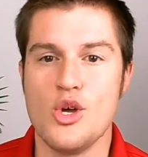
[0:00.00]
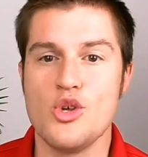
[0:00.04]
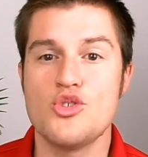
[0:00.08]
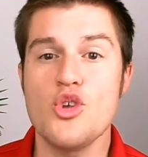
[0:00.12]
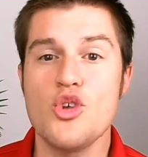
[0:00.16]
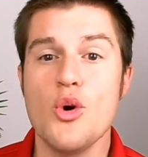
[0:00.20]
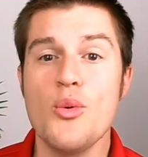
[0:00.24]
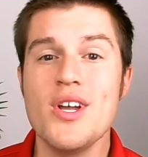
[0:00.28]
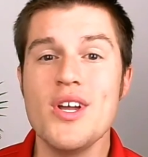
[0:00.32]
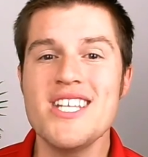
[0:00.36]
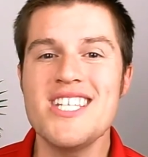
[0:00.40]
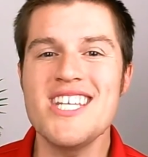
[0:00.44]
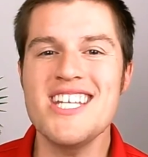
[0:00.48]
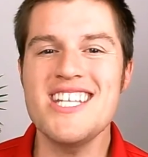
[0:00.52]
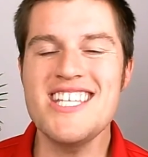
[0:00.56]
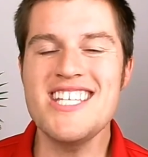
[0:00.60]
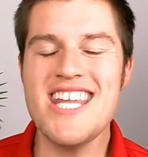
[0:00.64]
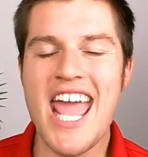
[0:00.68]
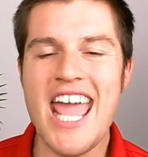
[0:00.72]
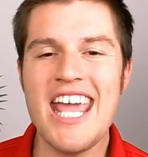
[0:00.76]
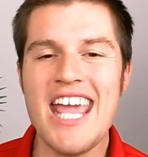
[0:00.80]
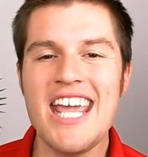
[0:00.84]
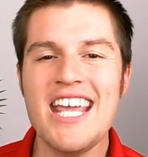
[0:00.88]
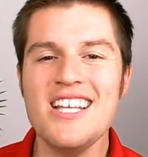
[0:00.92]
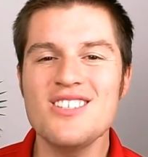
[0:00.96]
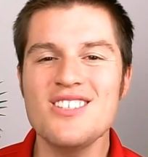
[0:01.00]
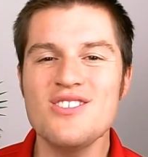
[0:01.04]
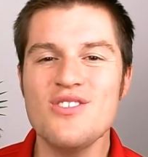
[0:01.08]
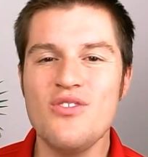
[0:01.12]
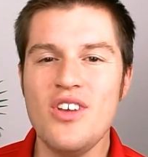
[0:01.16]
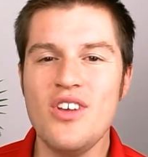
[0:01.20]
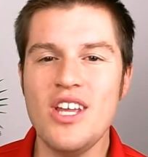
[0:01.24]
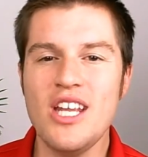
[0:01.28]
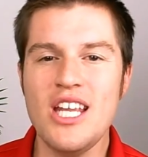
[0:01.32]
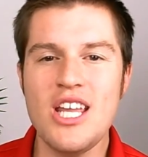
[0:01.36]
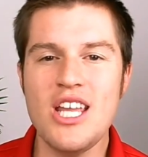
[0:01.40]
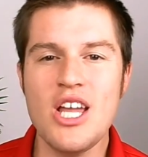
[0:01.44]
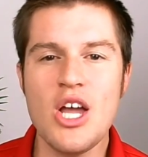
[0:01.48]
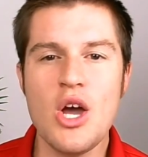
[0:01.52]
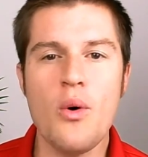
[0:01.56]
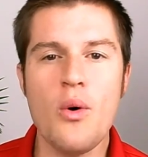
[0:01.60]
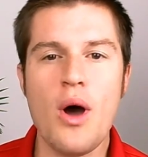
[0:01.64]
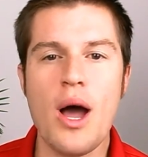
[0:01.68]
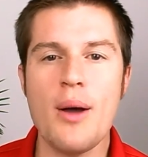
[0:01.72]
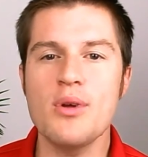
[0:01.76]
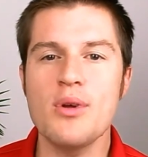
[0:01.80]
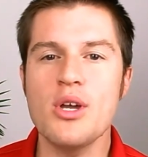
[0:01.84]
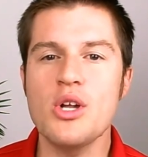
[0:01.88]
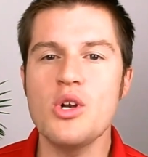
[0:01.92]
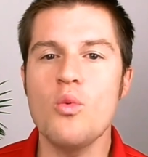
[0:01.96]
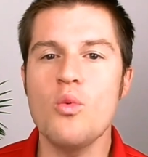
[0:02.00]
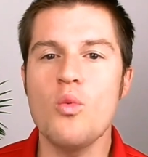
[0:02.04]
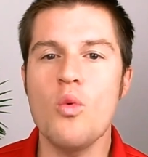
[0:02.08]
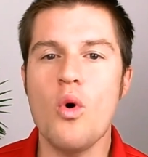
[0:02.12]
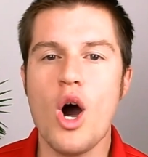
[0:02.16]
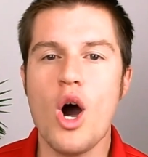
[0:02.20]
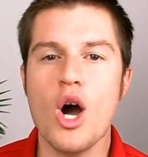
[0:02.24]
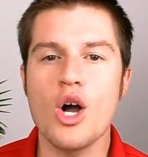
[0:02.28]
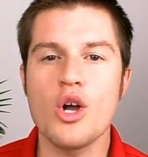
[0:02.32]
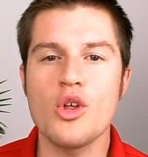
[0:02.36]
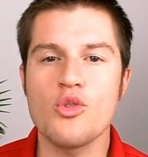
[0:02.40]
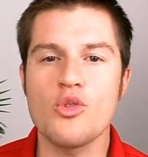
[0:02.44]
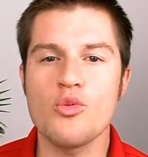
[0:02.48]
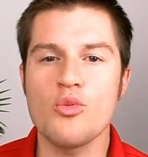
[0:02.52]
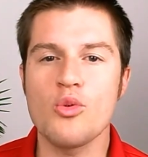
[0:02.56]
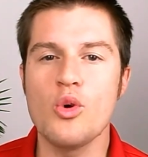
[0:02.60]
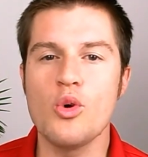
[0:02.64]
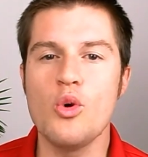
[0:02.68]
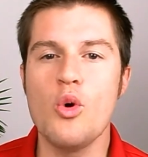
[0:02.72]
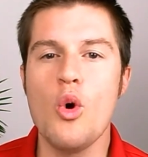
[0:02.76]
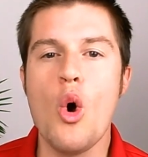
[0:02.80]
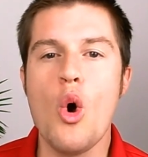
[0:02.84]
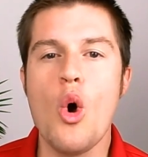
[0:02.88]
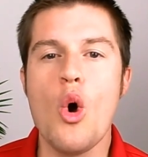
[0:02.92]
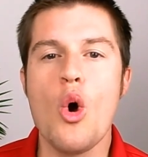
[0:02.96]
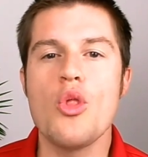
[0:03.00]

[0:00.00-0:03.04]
So in today's video, I'm going to walk through